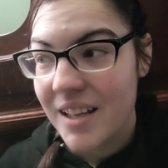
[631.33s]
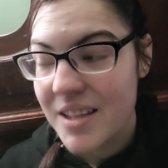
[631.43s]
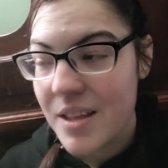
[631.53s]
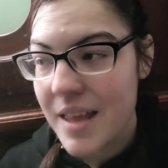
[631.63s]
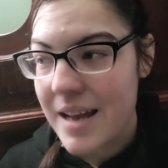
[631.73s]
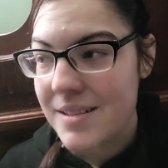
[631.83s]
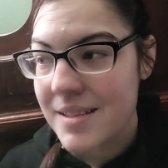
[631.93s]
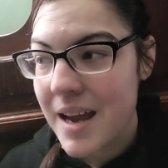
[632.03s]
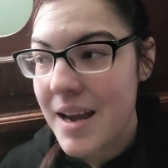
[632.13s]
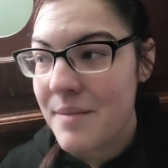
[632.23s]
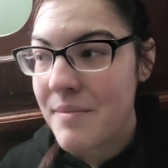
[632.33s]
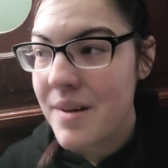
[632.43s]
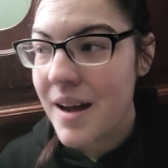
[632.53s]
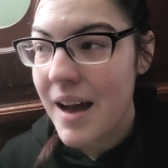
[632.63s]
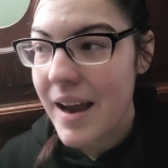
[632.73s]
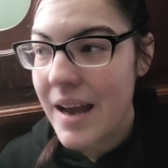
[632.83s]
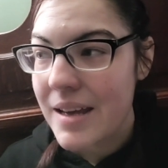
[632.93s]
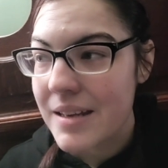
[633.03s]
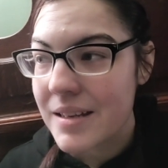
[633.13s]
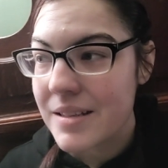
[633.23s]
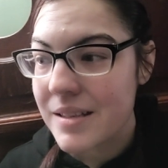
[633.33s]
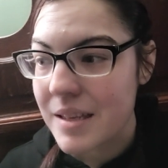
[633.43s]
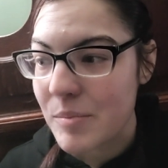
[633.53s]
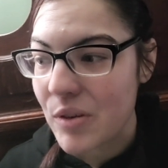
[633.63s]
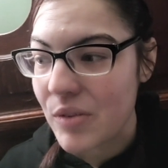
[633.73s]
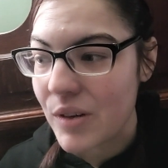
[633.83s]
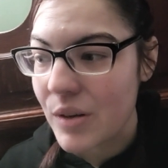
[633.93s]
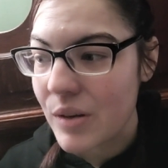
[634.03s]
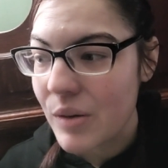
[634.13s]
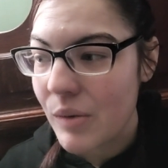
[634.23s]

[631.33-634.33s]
The last time I had a sleepover